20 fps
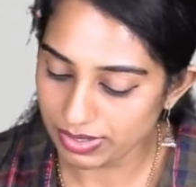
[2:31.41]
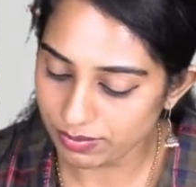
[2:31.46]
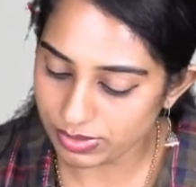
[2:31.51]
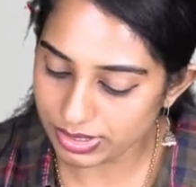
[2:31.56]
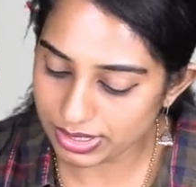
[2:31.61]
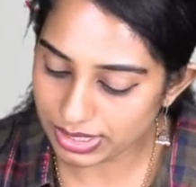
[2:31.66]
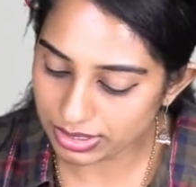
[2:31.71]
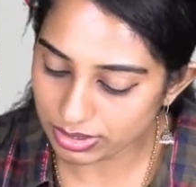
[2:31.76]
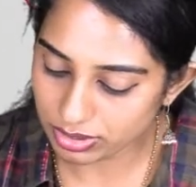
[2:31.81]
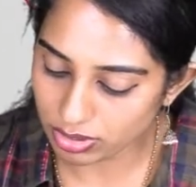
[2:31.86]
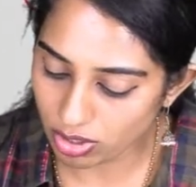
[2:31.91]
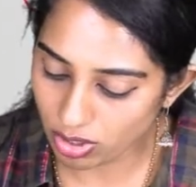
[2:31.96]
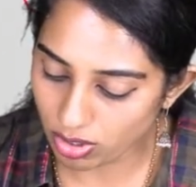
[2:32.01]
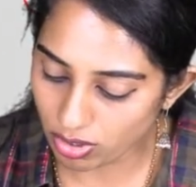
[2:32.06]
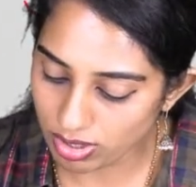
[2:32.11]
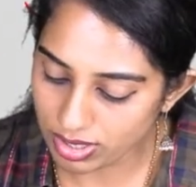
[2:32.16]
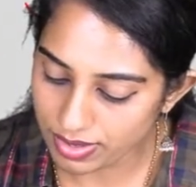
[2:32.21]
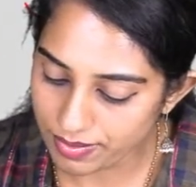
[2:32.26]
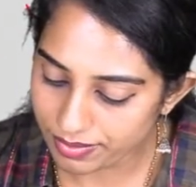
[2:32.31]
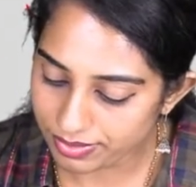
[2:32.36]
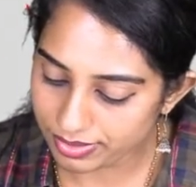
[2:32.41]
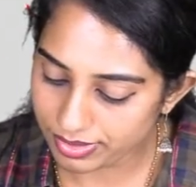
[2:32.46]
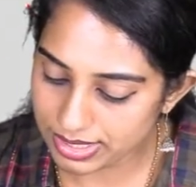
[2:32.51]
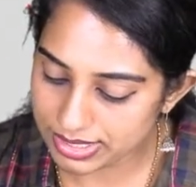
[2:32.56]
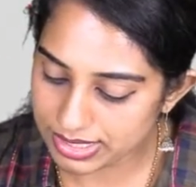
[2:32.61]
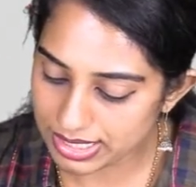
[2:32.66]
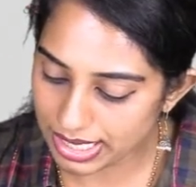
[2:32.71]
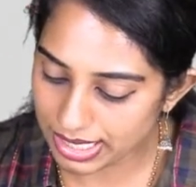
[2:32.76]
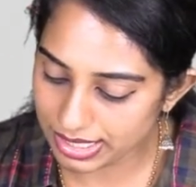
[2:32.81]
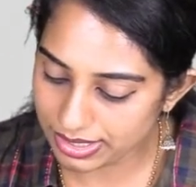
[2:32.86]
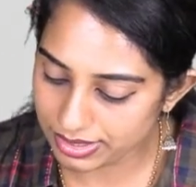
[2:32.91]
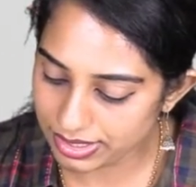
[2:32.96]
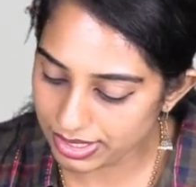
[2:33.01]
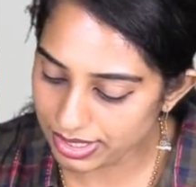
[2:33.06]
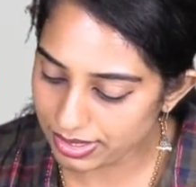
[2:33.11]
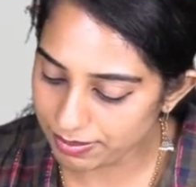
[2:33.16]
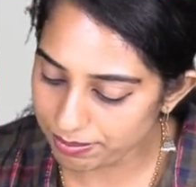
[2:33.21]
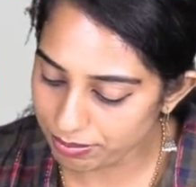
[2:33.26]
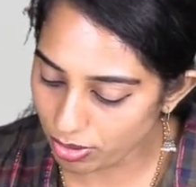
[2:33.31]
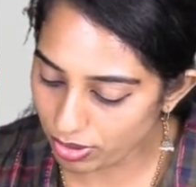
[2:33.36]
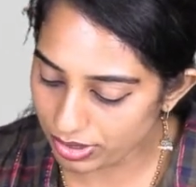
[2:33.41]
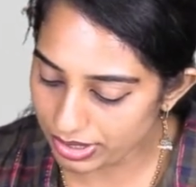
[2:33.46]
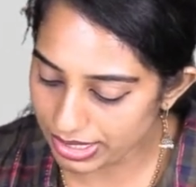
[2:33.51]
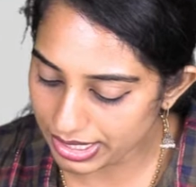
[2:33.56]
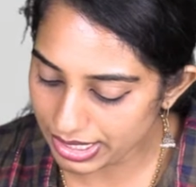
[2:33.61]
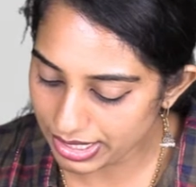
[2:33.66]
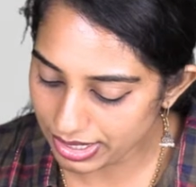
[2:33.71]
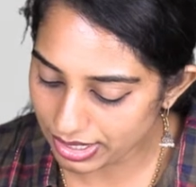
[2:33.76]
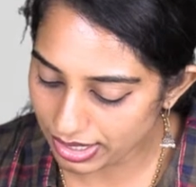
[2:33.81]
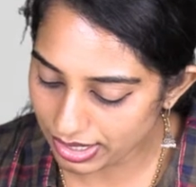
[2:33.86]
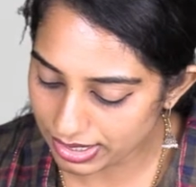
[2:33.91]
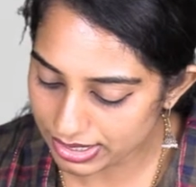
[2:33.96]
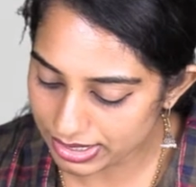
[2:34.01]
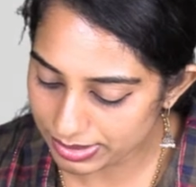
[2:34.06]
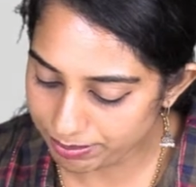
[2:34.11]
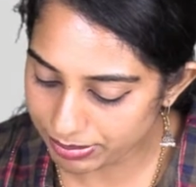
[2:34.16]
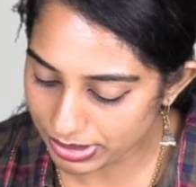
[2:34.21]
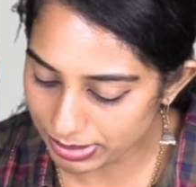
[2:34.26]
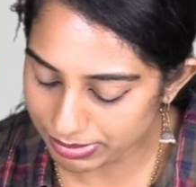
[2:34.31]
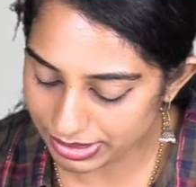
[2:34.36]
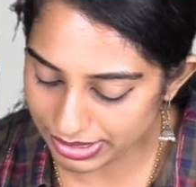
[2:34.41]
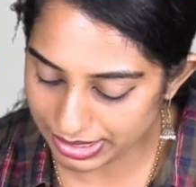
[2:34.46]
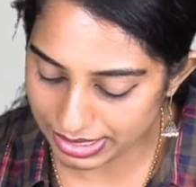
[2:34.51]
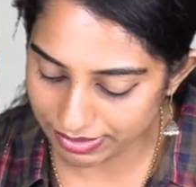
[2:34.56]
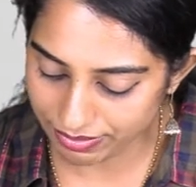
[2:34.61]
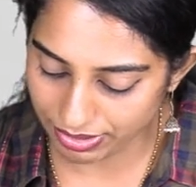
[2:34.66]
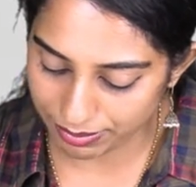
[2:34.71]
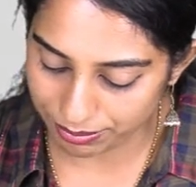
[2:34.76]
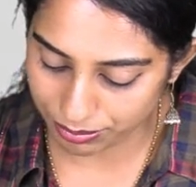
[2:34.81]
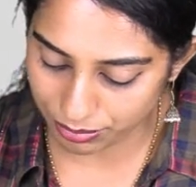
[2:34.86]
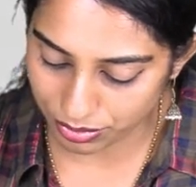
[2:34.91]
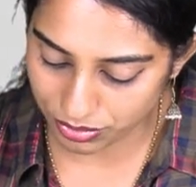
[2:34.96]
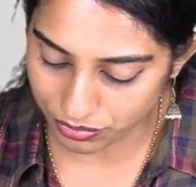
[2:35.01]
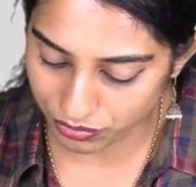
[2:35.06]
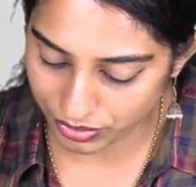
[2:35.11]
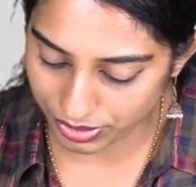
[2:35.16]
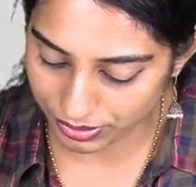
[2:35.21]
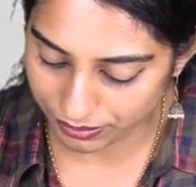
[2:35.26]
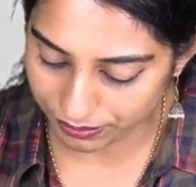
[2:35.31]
We can call this entire body as primitive atmosphere.